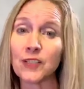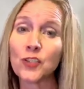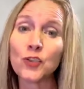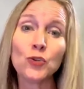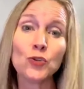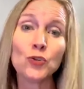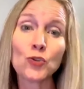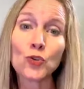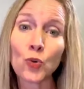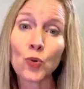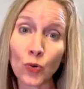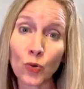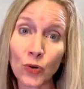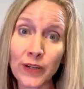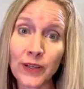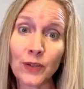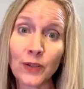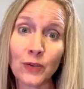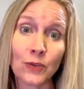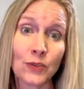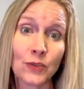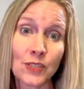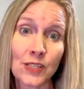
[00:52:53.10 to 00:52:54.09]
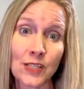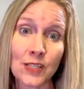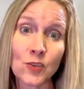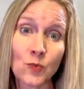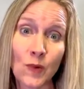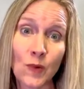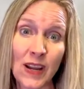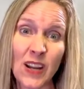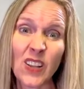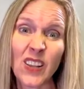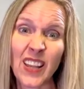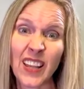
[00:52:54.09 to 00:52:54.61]
Tutorials as well,
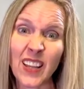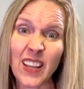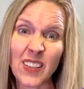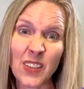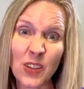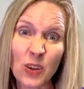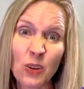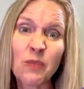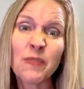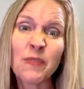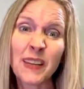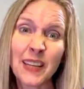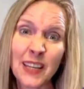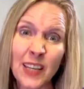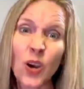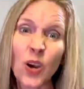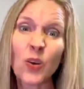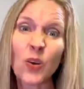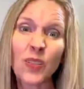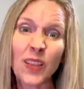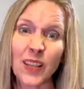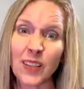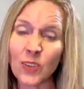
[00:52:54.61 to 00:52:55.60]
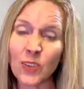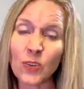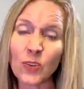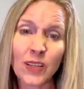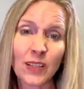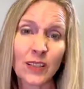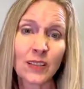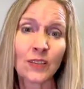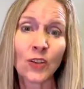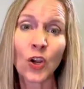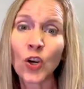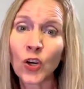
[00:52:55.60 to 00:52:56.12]
like a little video that you can
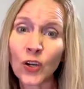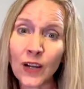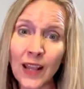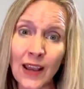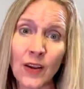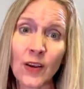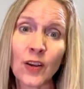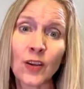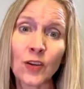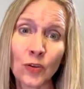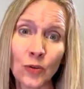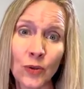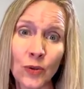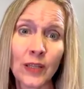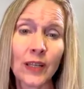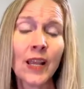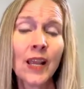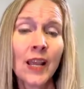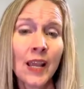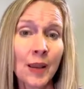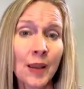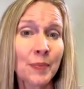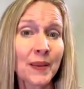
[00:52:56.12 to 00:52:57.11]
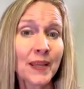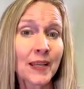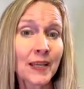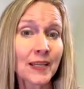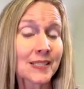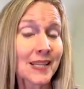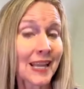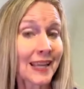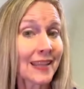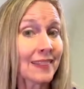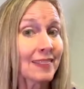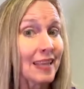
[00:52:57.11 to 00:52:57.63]
learn how to do it, because I
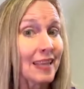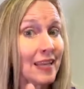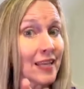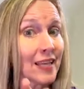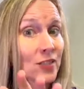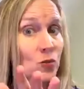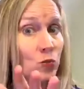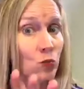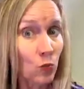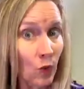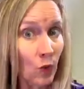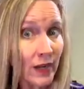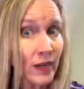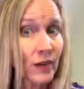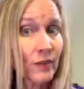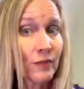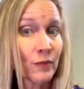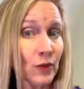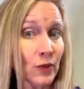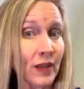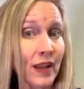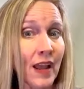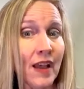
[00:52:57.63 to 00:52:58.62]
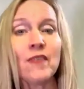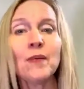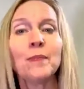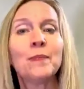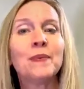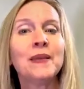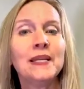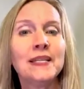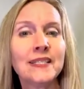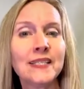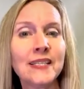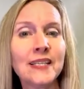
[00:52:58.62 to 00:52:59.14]
think it's wonderful to have a
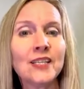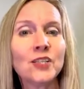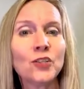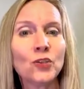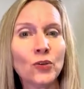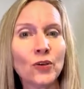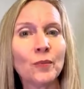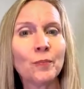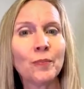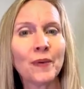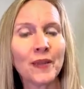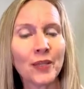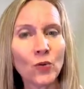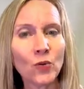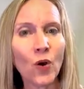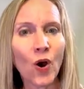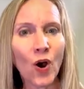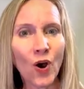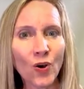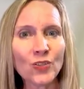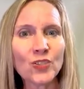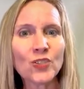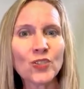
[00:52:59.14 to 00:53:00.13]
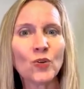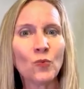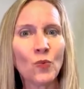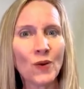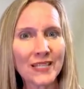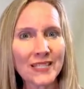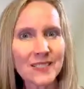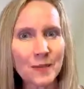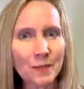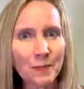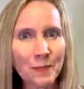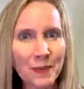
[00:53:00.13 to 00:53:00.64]
PT do it, but you also want to
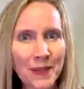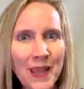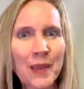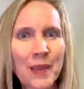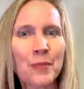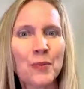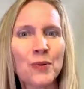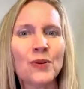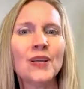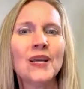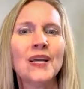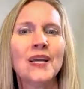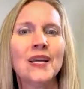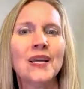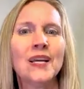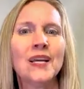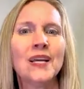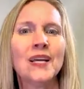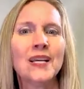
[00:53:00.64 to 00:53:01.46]
be able to.